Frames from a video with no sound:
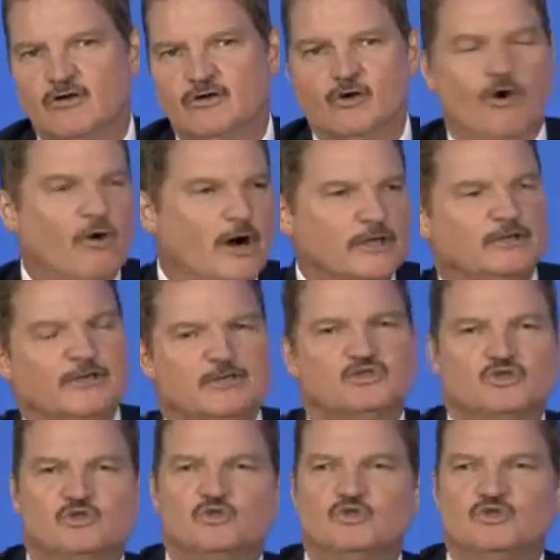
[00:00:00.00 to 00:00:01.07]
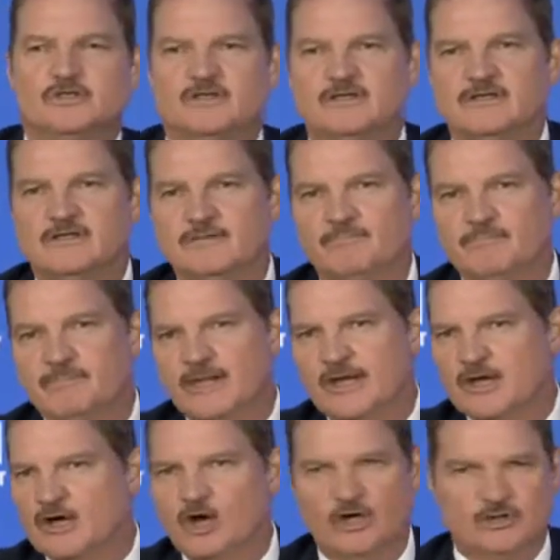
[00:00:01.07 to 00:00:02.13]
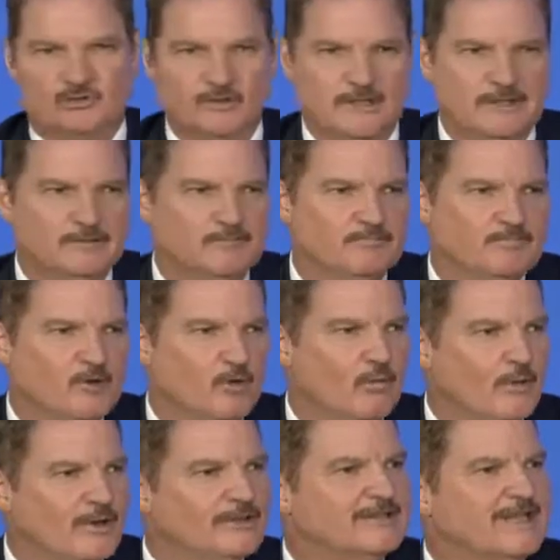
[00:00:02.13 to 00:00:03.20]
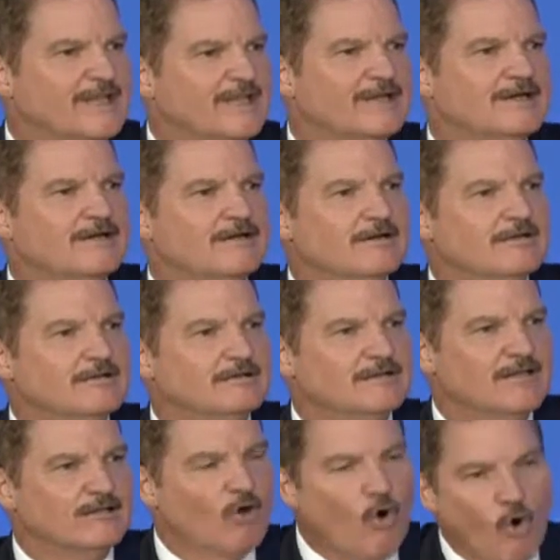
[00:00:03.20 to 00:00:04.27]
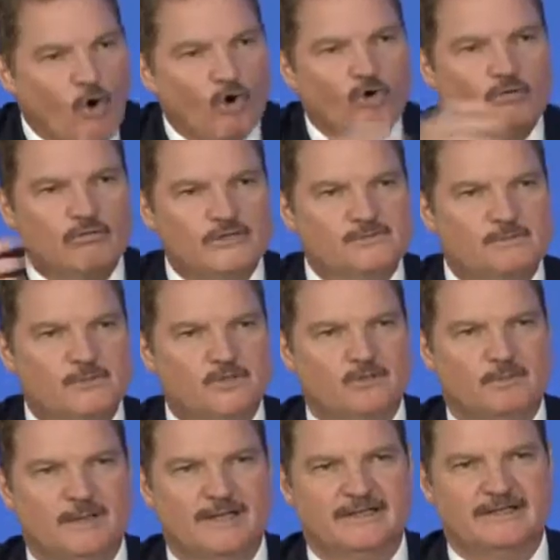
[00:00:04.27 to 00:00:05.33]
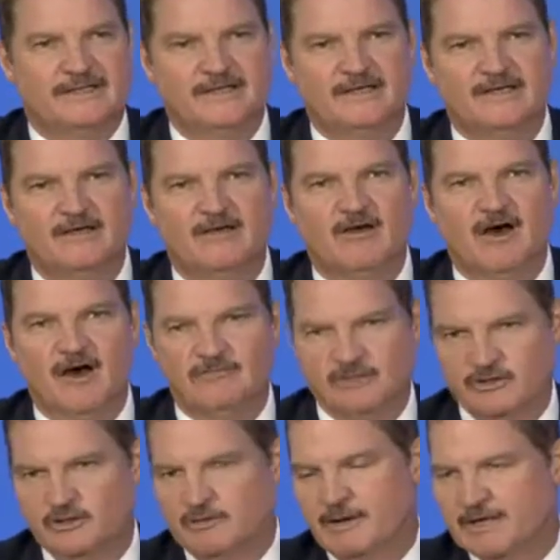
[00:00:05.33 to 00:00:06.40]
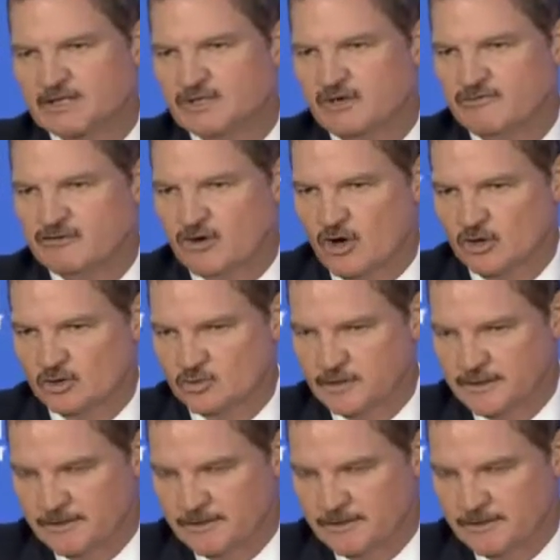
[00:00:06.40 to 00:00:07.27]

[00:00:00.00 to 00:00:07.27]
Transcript: No other institution in a country will take that whole responsibility of the direction of a country.